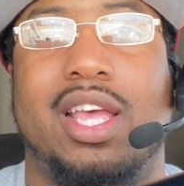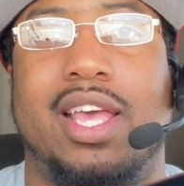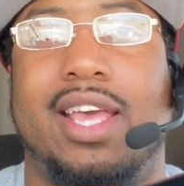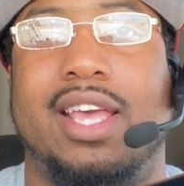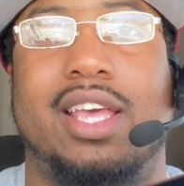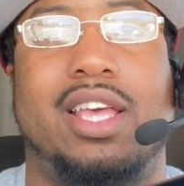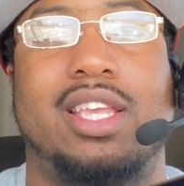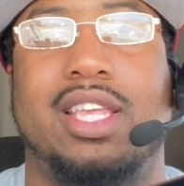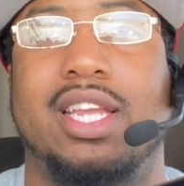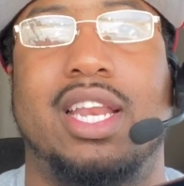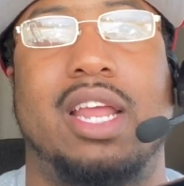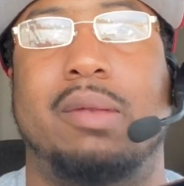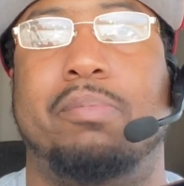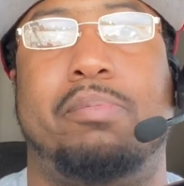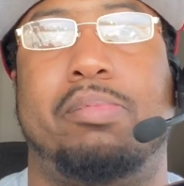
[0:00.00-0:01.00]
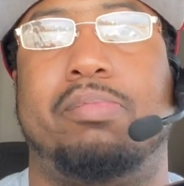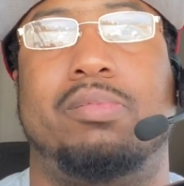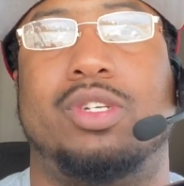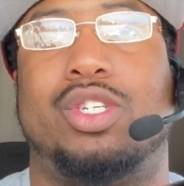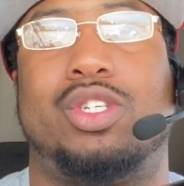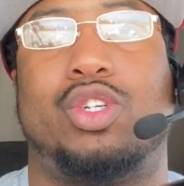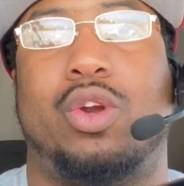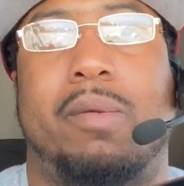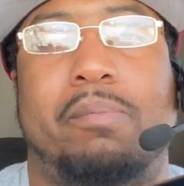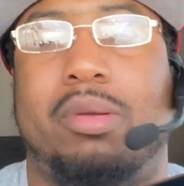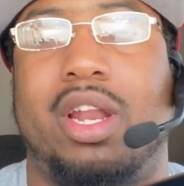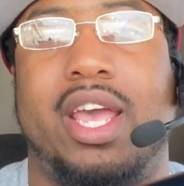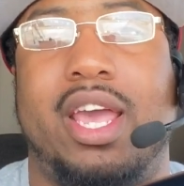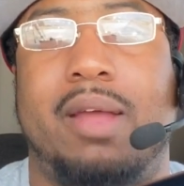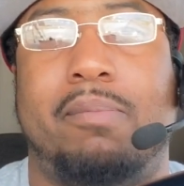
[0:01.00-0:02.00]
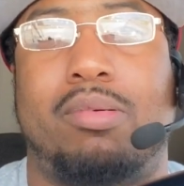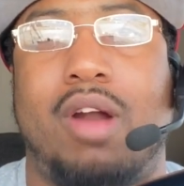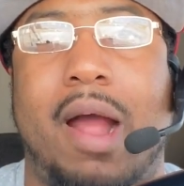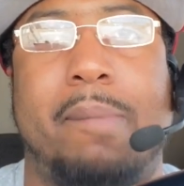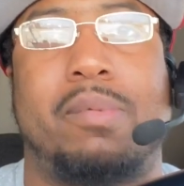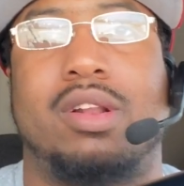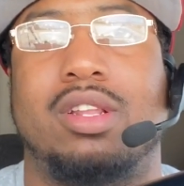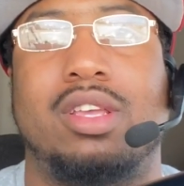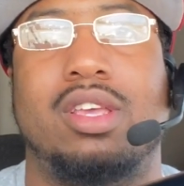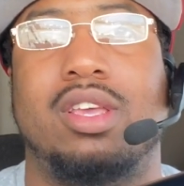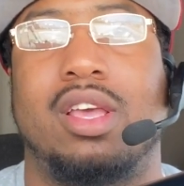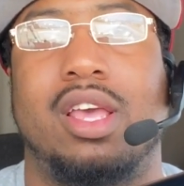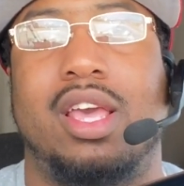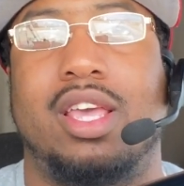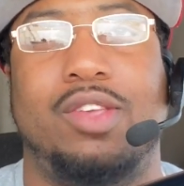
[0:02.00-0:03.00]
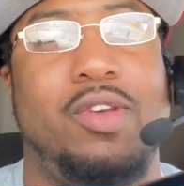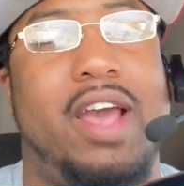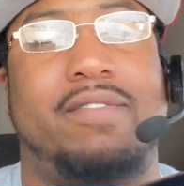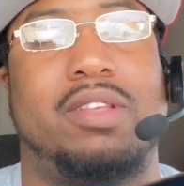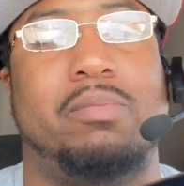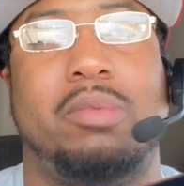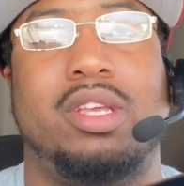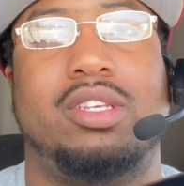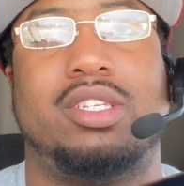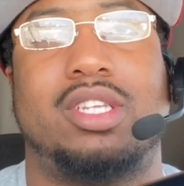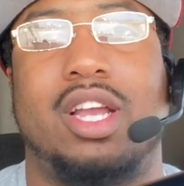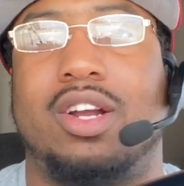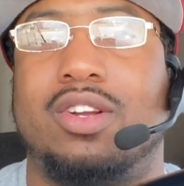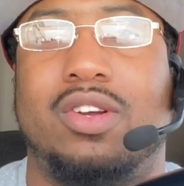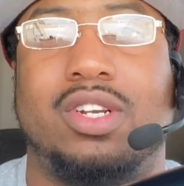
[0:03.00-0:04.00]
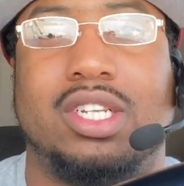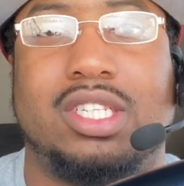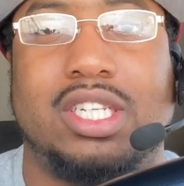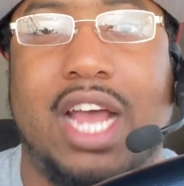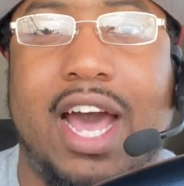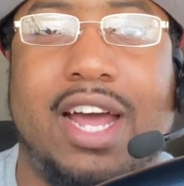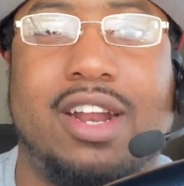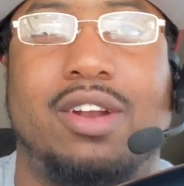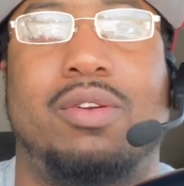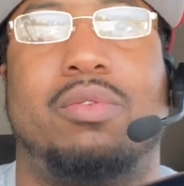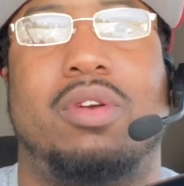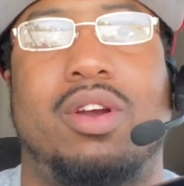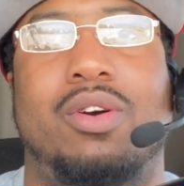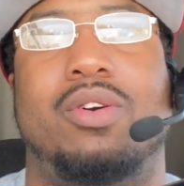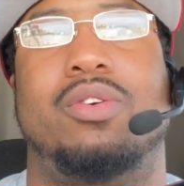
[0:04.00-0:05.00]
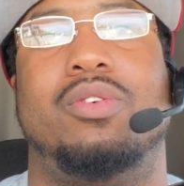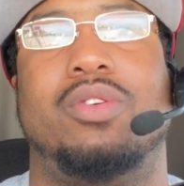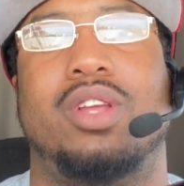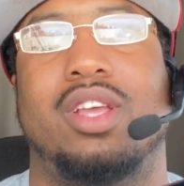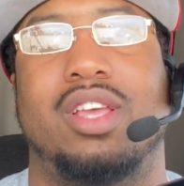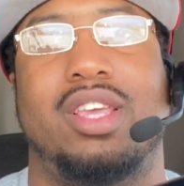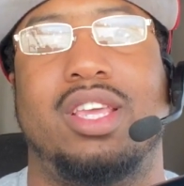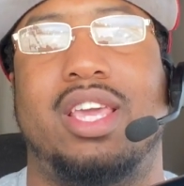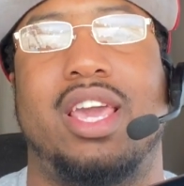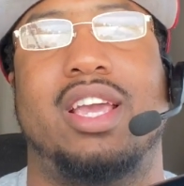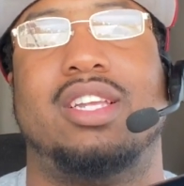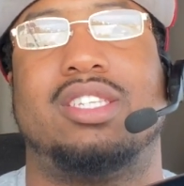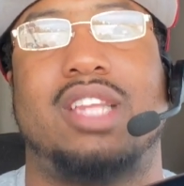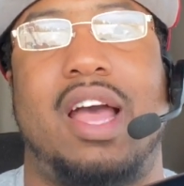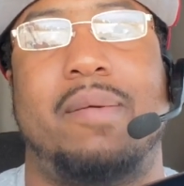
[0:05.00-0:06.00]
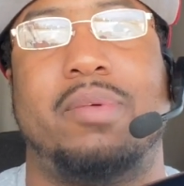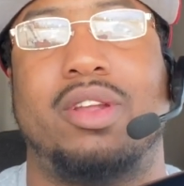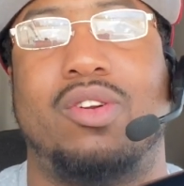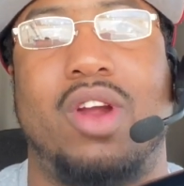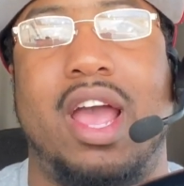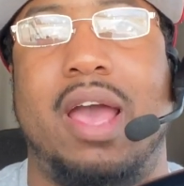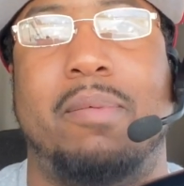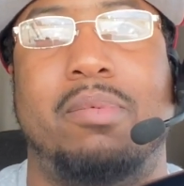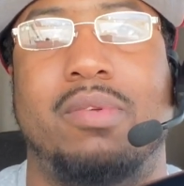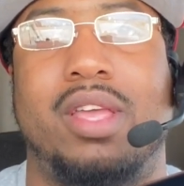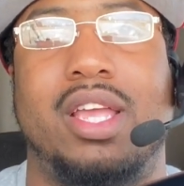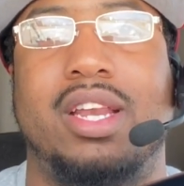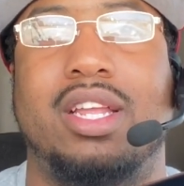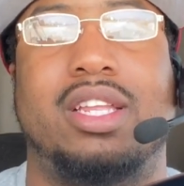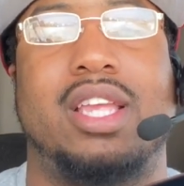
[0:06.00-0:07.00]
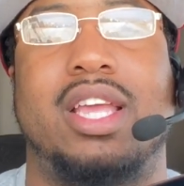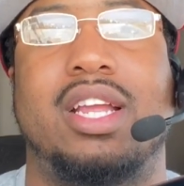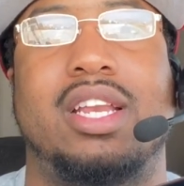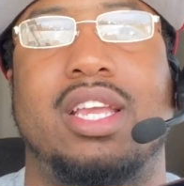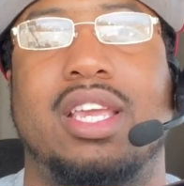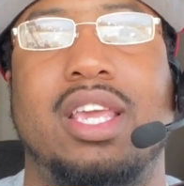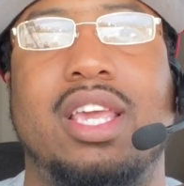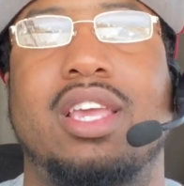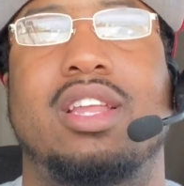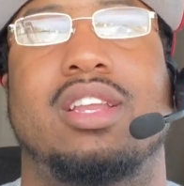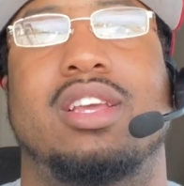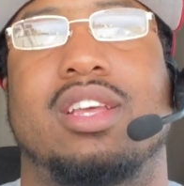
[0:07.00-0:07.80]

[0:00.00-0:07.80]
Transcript: you didn't trip plan properly, you have to be stuck on the side of the road, you can't stop and grab anything to eat.